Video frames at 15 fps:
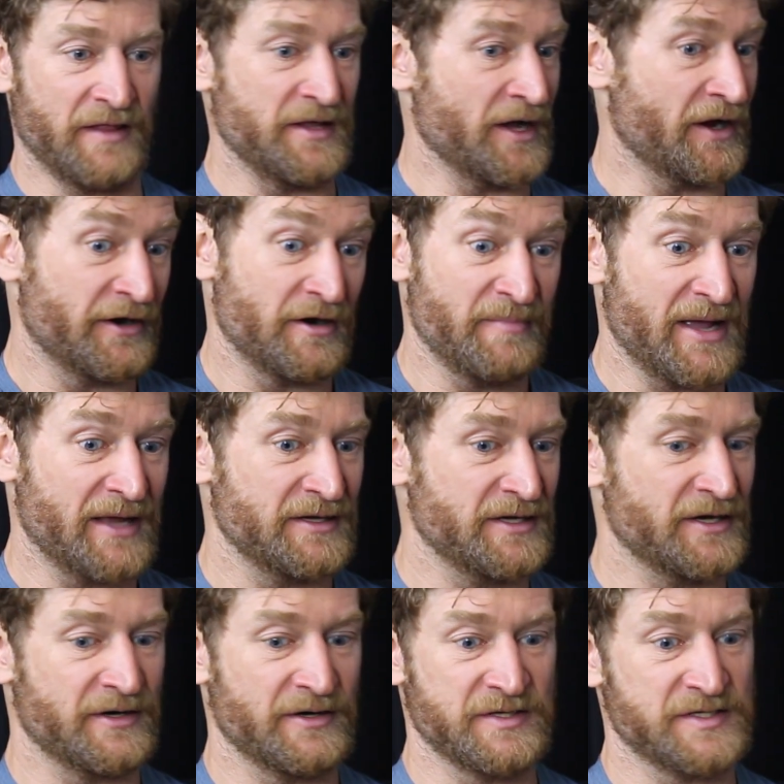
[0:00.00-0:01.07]
in the Ironman
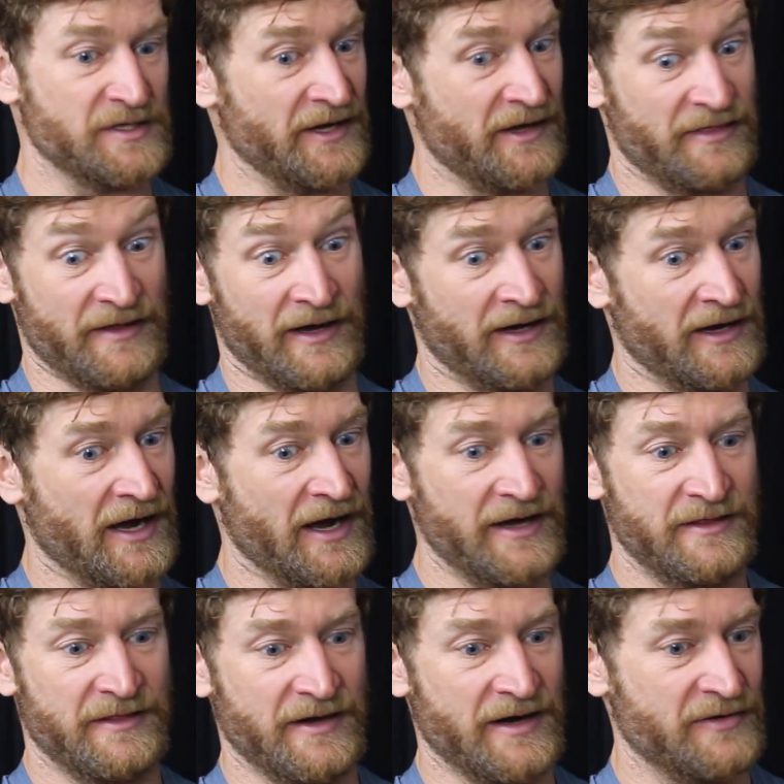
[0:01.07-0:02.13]
years, like the high
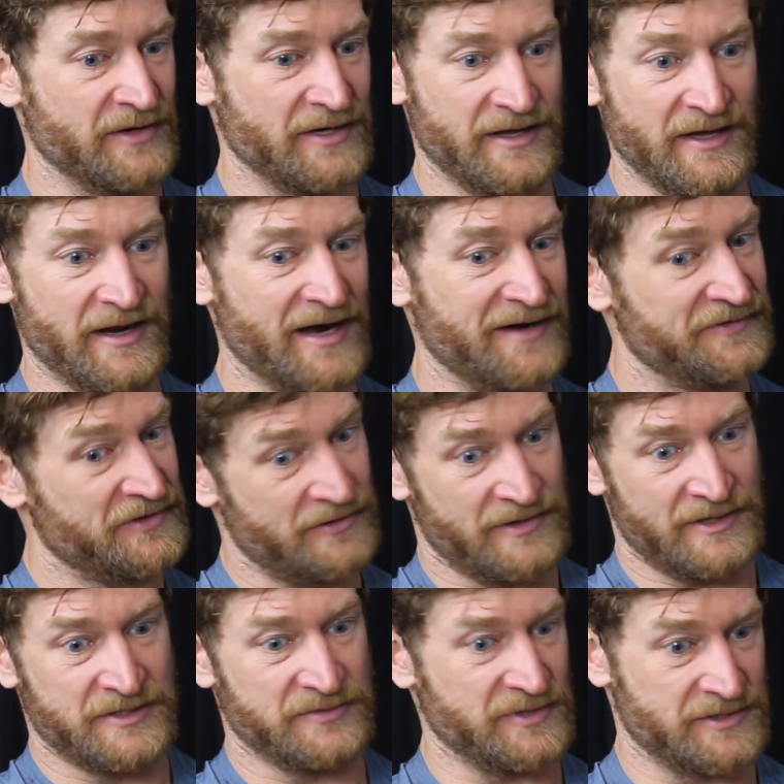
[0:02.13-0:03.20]
that I would get
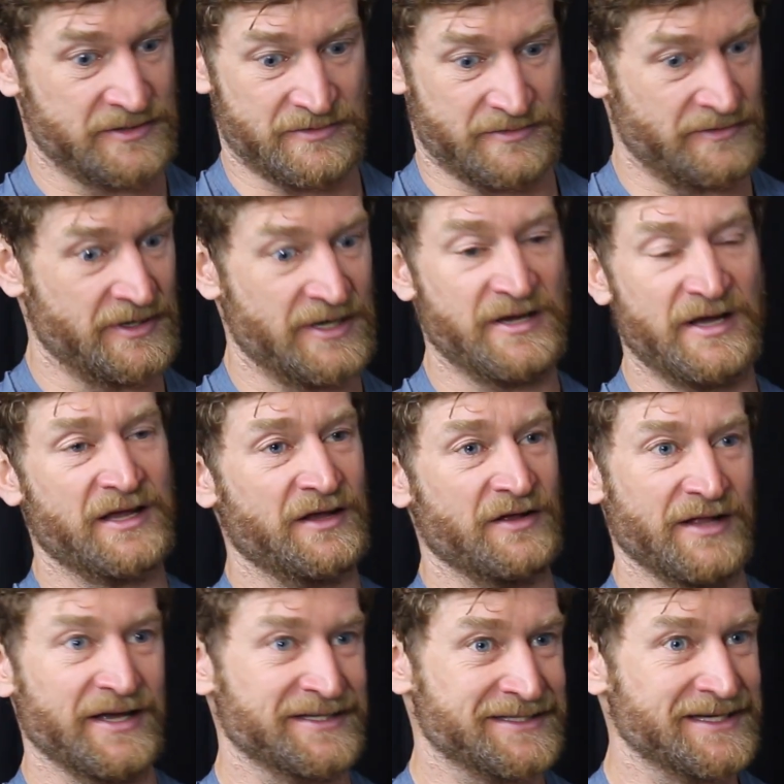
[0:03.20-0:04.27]
afterwards was
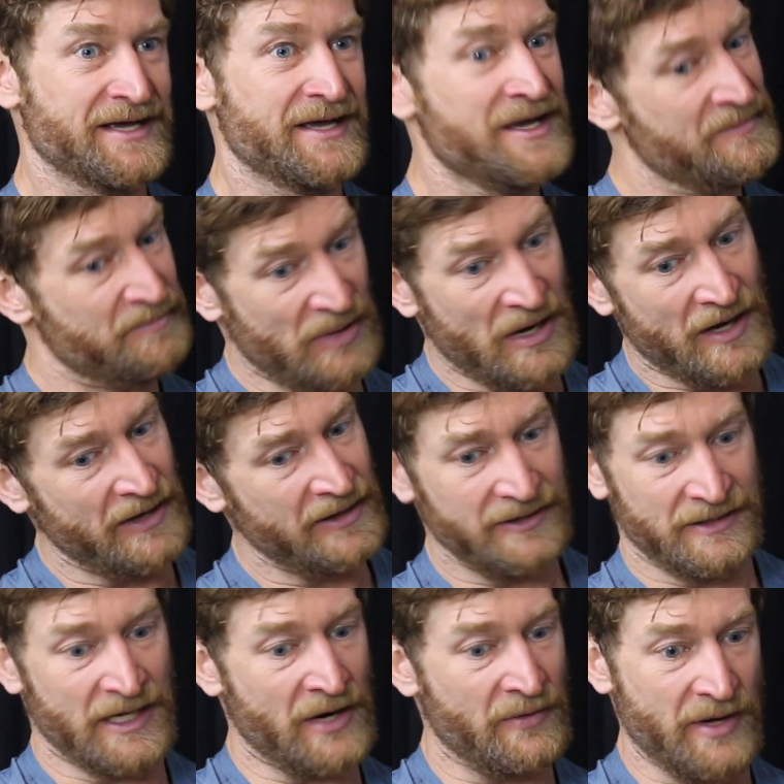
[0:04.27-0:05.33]
ridiculous. But,
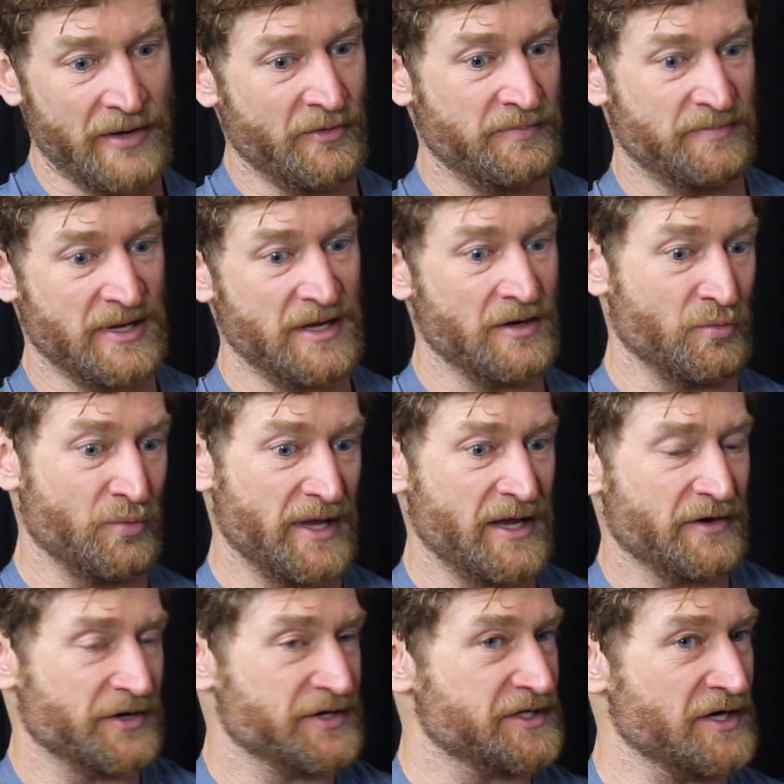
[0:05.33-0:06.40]
you know, it would be a week
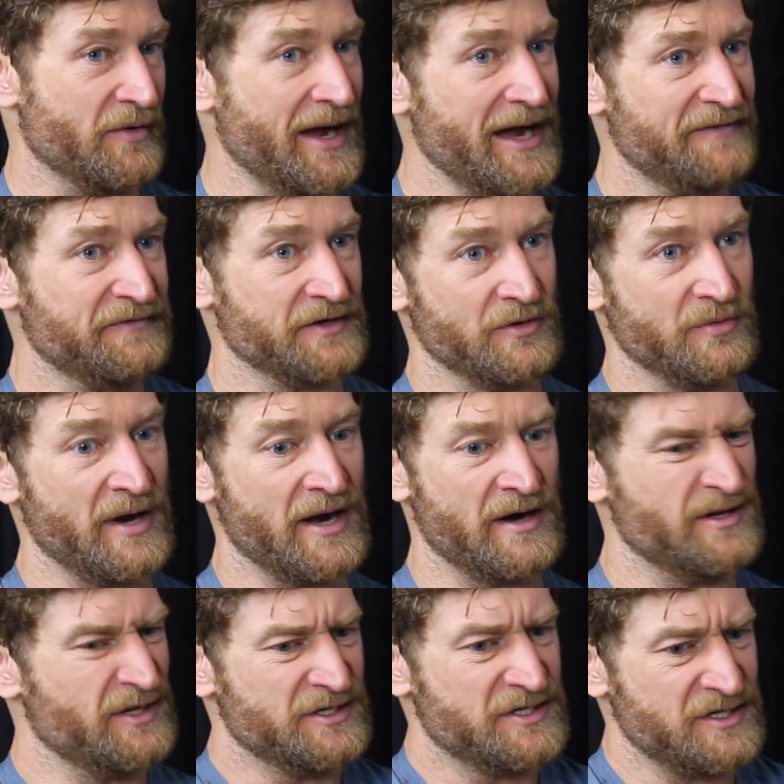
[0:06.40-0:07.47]
or so after where
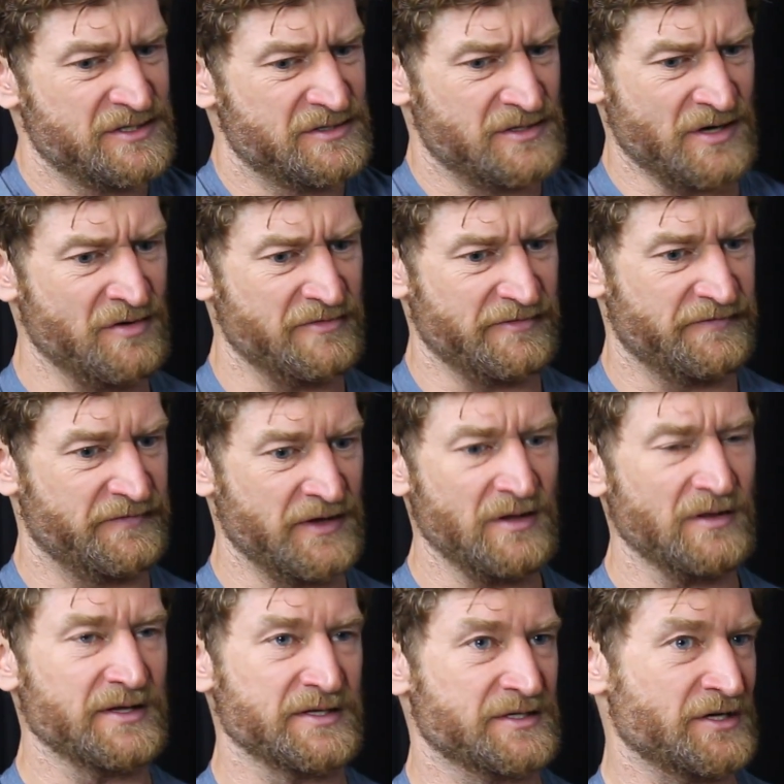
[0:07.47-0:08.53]
you just don't
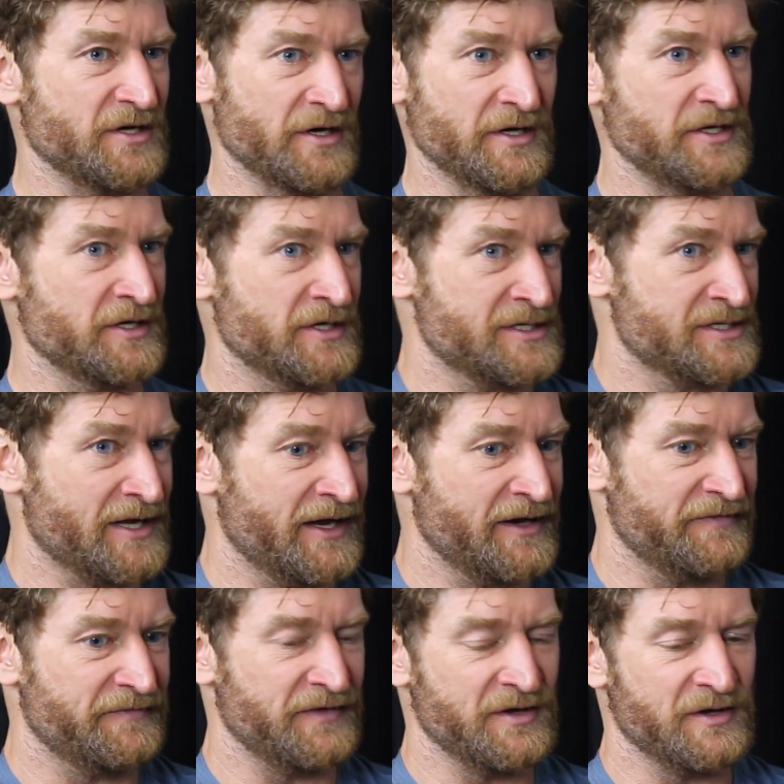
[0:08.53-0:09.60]
feel as good. You just kind
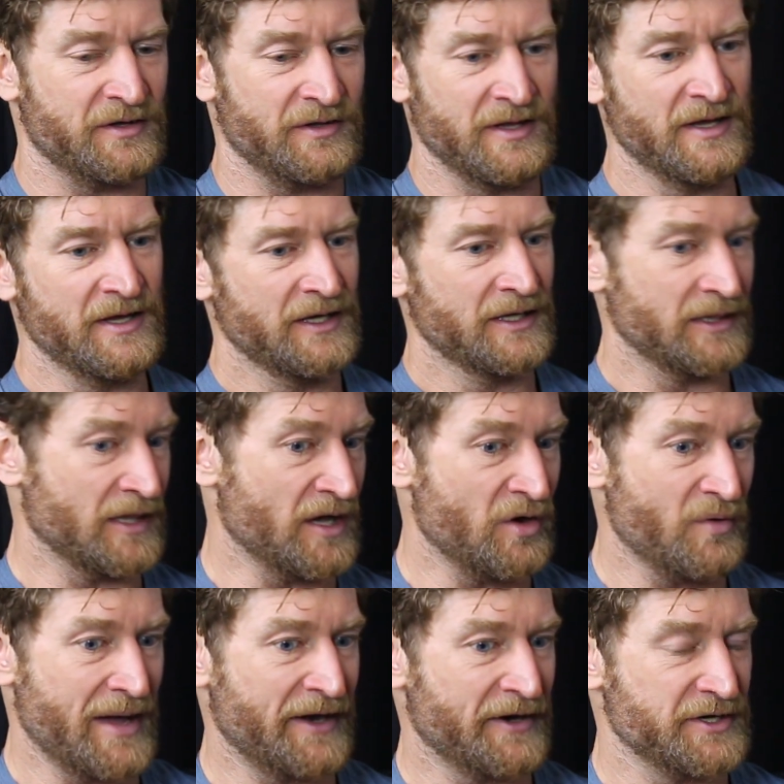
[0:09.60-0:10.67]
of feel
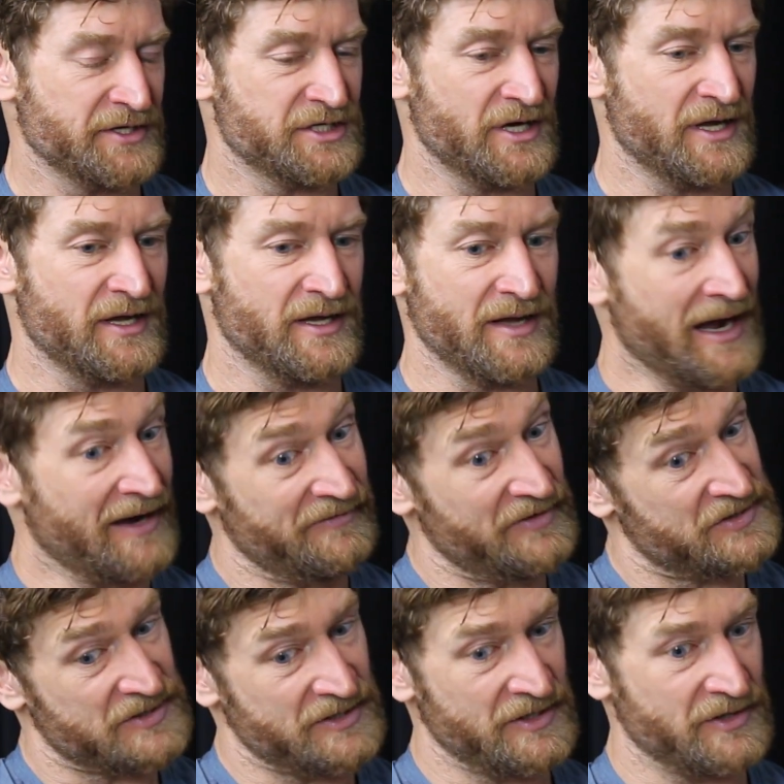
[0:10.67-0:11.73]
low energy.
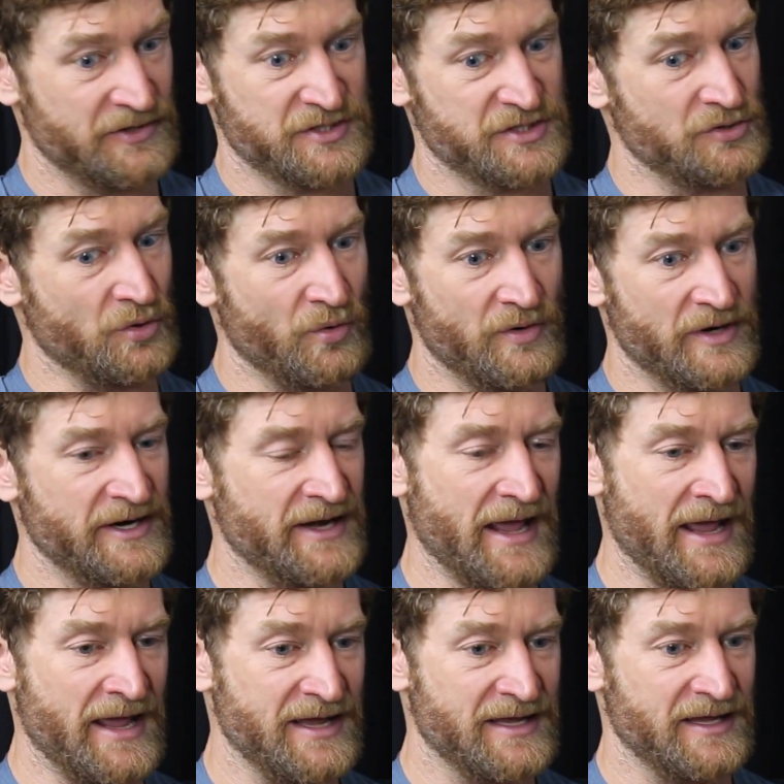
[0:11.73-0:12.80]
Obviously, you're sore and
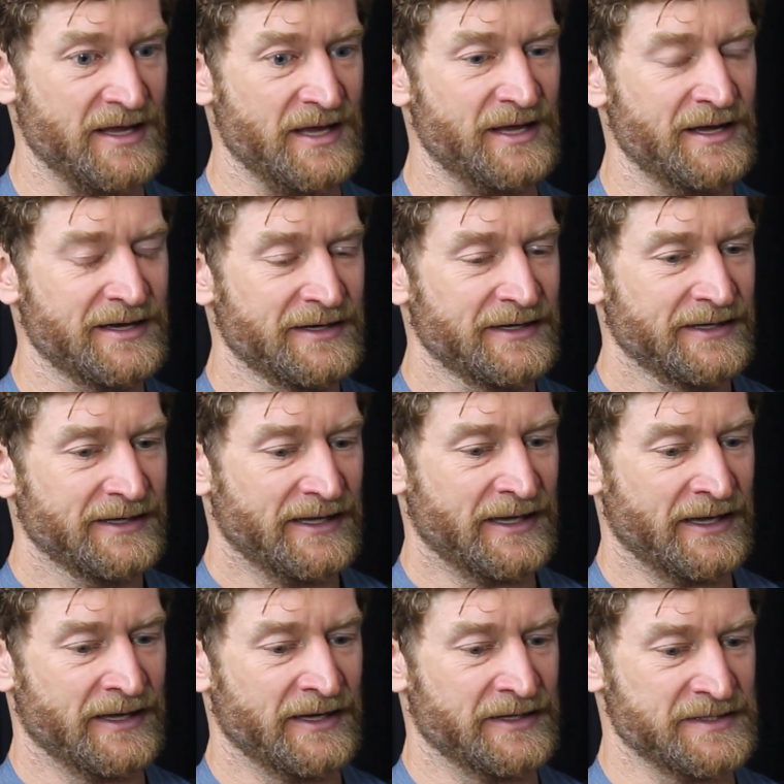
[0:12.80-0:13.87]
achy.
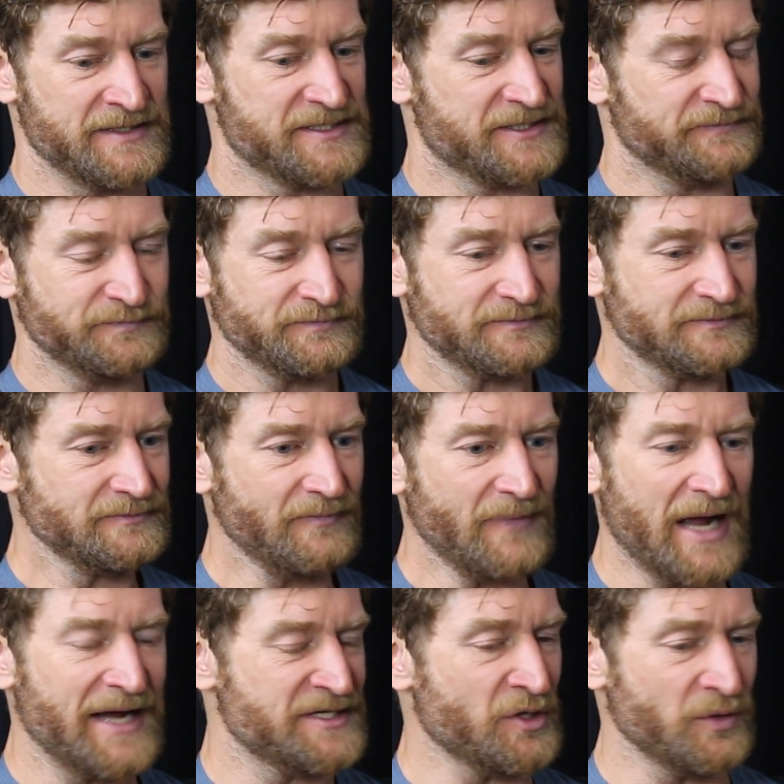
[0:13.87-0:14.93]
And
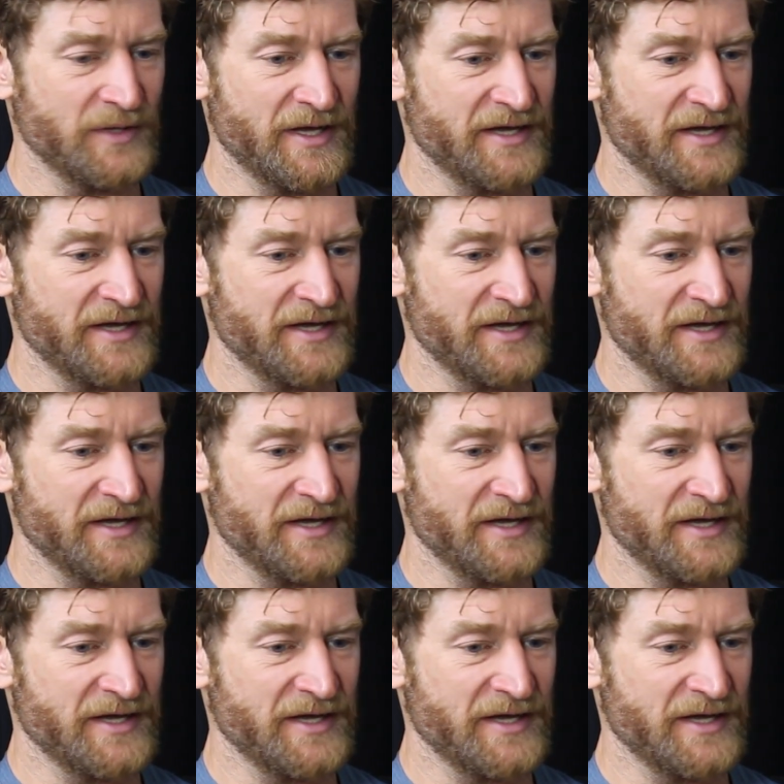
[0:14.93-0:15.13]
I don't